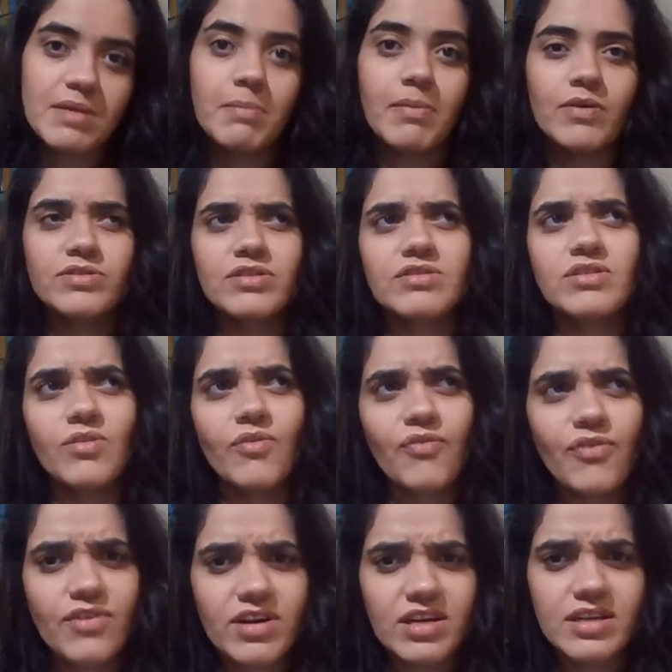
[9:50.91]
about the
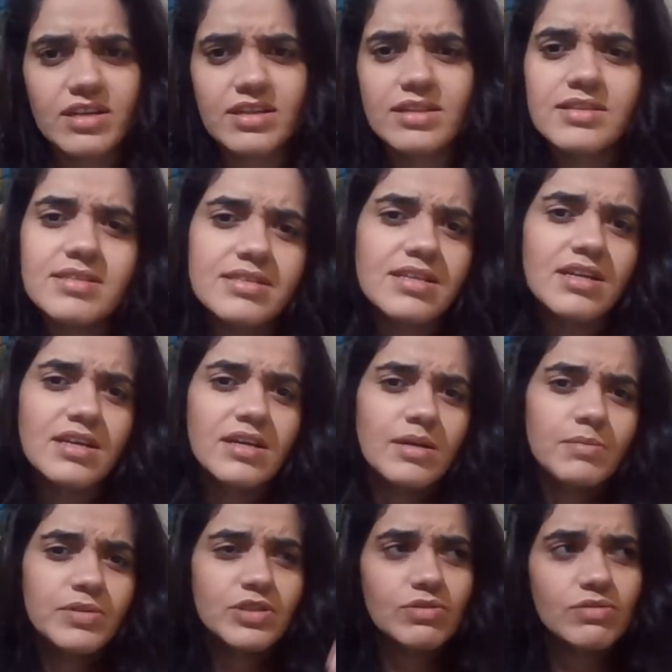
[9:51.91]
difference
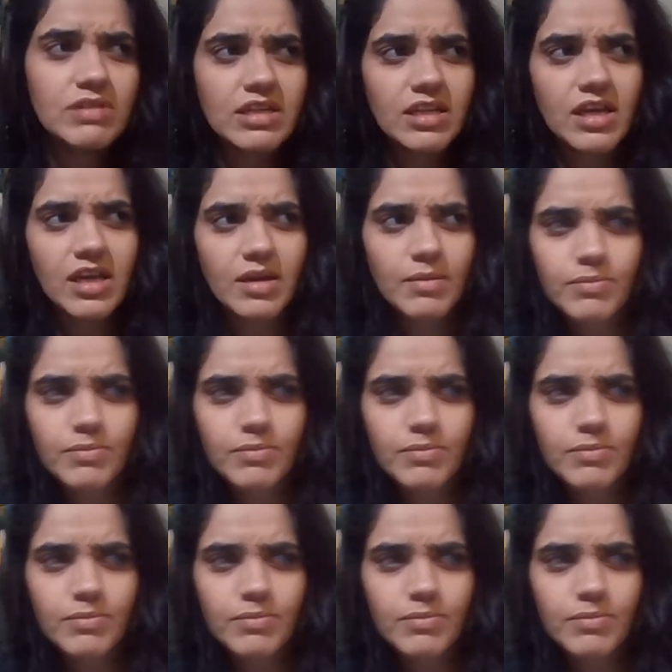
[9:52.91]
between